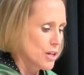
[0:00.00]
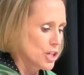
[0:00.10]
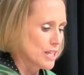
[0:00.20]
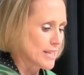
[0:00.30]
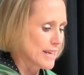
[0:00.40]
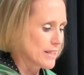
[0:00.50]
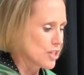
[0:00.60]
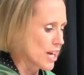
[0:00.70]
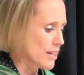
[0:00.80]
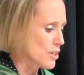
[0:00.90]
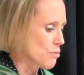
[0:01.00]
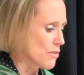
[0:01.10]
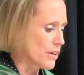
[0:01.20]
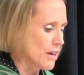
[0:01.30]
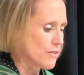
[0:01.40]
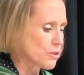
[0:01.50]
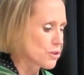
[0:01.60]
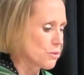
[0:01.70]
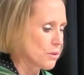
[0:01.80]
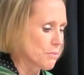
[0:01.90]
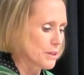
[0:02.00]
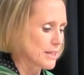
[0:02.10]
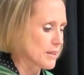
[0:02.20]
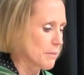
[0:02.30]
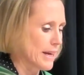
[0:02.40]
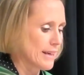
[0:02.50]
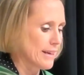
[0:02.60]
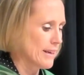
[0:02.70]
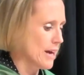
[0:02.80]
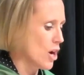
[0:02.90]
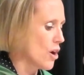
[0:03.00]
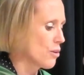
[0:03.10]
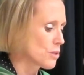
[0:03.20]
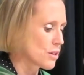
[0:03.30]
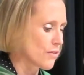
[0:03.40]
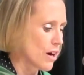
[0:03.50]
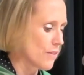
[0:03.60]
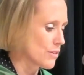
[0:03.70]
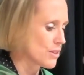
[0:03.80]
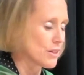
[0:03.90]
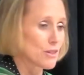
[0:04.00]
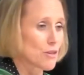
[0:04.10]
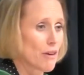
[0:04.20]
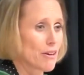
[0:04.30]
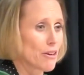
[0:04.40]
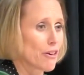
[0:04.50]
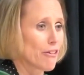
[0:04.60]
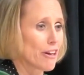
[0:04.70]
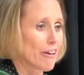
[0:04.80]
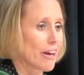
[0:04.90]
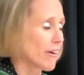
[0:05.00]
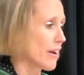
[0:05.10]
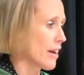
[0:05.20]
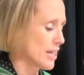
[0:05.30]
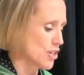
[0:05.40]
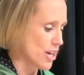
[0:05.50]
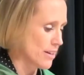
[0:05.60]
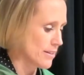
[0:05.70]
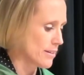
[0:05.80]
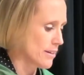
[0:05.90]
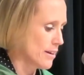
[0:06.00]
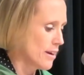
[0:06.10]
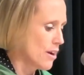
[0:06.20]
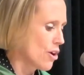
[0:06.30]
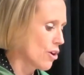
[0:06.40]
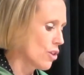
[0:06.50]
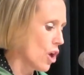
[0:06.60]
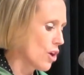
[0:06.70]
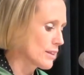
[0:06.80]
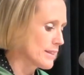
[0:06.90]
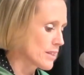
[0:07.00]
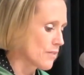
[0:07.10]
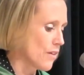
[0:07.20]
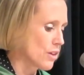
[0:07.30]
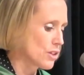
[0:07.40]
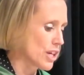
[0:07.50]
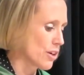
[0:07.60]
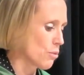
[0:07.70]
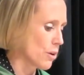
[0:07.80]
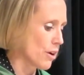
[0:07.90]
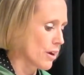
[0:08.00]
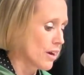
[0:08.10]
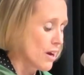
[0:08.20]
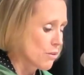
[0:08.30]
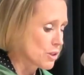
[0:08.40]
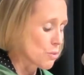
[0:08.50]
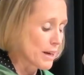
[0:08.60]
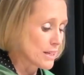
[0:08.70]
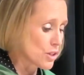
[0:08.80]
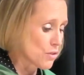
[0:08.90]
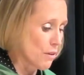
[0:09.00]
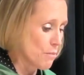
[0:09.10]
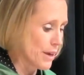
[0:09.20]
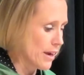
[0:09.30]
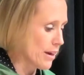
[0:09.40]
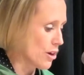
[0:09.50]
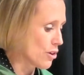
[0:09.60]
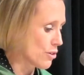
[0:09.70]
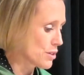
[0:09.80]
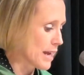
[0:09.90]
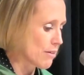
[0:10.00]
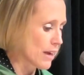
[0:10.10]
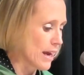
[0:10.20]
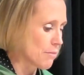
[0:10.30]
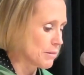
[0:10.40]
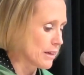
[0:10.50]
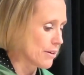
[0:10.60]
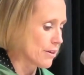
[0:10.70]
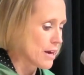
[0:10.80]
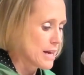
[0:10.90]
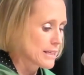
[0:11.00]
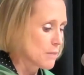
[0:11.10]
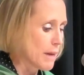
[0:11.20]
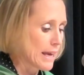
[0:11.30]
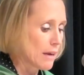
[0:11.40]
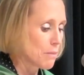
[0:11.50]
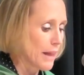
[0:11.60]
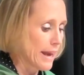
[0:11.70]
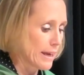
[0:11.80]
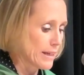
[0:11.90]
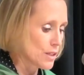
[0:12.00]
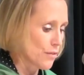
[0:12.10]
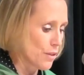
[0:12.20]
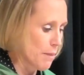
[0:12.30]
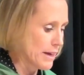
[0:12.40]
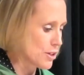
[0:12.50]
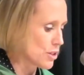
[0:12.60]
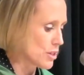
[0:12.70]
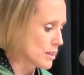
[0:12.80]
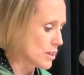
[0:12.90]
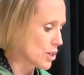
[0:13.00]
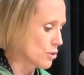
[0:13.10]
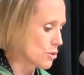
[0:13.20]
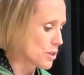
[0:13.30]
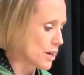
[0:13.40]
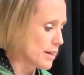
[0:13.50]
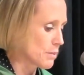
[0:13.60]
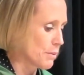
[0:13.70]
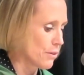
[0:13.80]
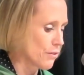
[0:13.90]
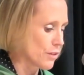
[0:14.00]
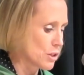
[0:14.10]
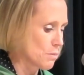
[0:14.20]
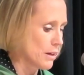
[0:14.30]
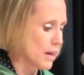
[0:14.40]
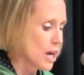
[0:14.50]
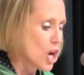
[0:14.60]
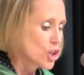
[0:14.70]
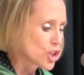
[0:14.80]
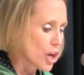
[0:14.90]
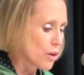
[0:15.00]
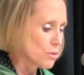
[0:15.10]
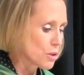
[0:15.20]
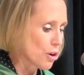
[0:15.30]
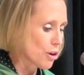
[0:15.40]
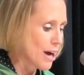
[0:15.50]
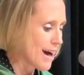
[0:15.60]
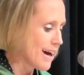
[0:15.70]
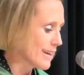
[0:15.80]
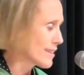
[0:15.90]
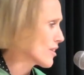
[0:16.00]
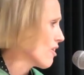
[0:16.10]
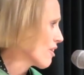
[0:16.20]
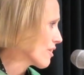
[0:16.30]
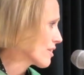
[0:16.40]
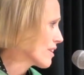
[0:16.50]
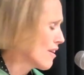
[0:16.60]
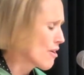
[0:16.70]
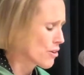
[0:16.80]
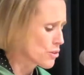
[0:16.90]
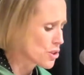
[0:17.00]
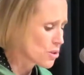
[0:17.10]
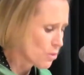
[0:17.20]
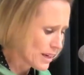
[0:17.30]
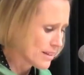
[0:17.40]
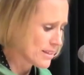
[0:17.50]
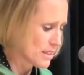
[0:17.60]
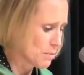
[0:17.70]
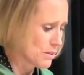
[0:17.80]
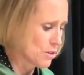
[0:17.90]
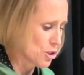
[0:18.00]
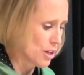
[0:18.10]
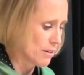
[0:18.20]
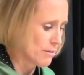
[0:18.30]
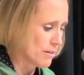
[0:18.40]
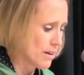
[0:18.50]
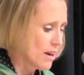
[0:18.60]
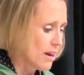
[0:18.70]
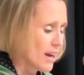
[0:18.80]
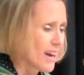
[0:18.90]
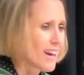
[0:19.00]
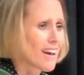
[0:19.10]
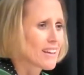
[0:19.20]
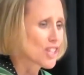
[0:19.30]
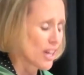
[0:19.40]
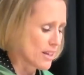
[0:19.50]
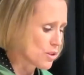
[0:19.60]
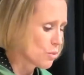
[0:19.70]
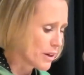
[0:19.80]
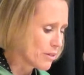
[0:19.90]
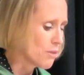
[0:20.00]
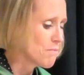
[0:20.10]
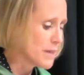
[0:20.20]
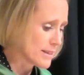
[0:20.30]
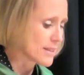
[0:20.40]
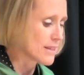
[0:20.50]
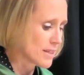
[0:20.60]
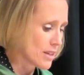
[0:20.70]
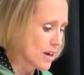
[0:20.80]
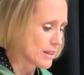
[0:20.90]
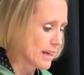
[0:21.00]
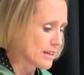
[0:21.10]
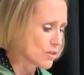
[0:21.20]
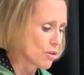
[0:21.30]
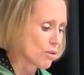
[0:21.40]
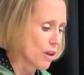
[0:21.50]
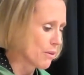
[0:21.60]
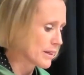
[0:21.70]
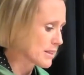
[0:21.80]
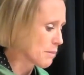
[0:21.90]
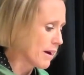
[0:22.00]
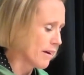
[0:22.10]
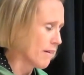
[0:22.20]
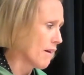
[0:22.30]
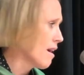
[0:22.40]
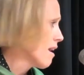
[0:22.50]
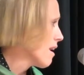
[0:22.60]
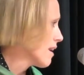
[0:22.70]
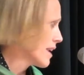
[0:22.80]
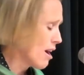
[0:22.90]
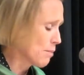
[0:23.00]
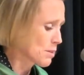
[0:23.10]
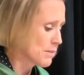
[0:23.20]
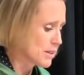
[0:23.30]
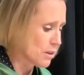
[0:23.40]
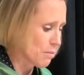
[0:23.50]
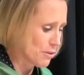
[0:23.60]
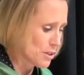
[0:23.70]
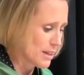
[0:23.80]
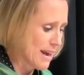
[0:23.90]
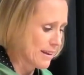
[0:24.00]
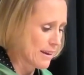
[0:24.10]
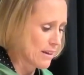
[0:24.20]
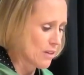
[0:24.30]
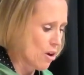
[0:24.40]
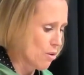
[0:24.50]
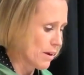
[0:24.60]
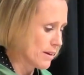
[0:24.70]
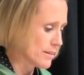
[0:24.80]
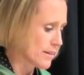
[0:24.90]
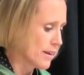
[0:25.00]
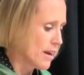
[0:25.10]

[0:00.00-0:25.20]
she attended the Jackson River Governor School and participated in a host of conferences throughout her career here at AHS. Her long list of volunteer work, which ranges from being a Girl Scout camp leader to making blankets for the patients at the Children's Hospital of Richmond, shows her kind heart, her sweet disposition. AHS will miss this young lady's glowing smile an optimistic personality in the hallways.